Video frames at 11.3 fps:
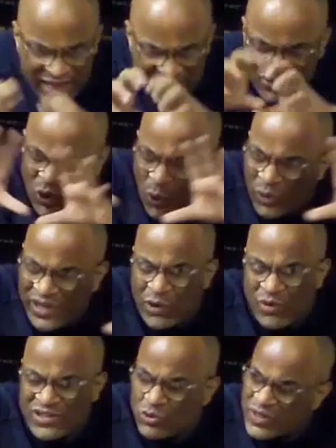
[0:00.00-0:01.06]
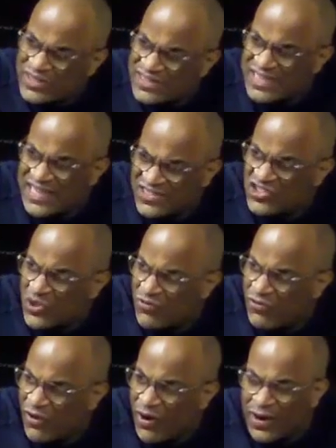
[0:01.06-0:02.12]
It's only going to extend so
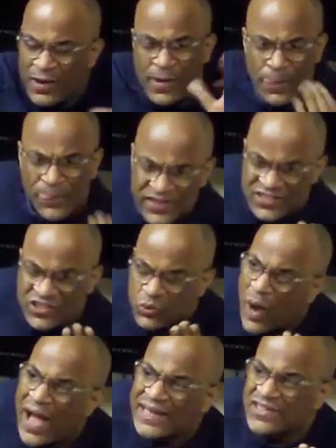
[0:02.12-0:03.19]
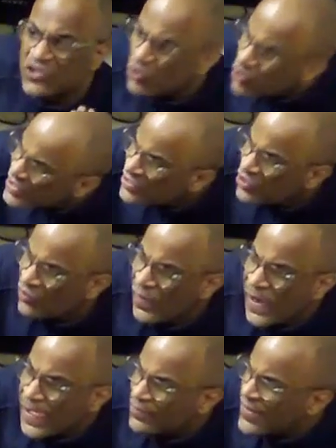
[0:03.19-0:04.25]
far. This is why it is critical
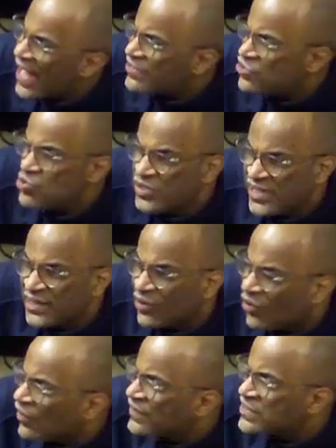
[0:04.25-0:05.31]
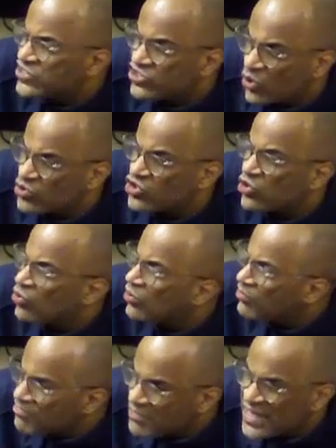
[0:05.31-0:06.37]
that you get on the social
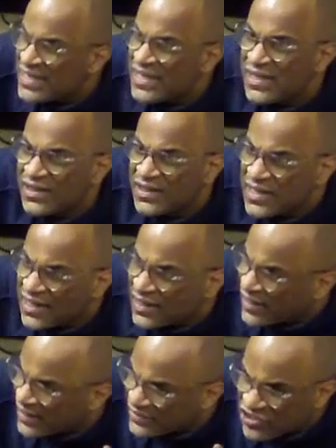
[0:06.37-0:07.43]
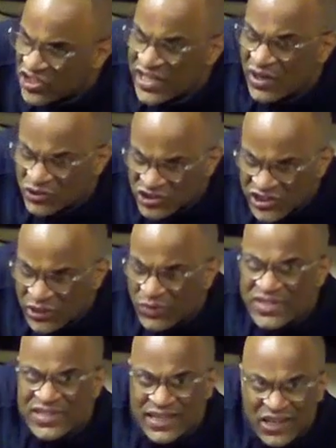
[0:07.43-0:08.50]
media SEO
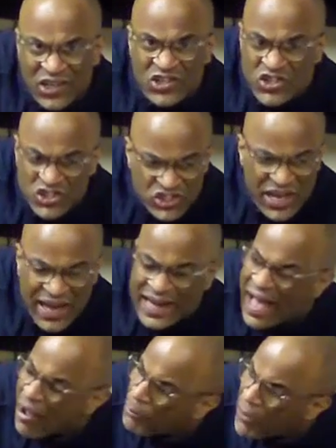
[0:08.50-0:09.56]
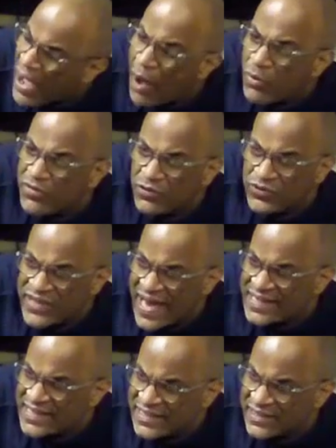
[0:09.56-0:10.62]
series and understand how powerful
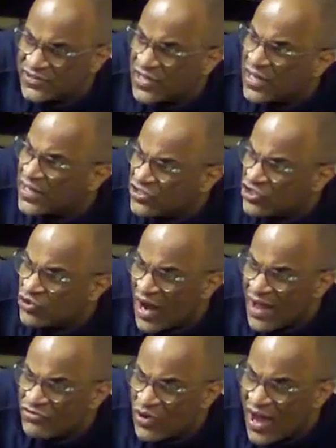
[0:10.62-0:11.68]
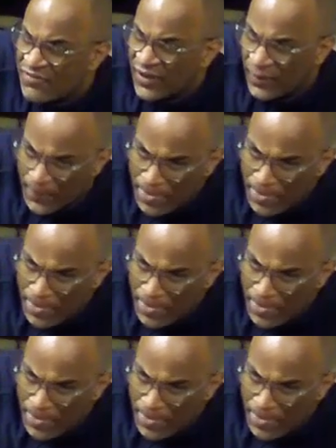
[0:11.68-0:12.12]
that is to drive traffic.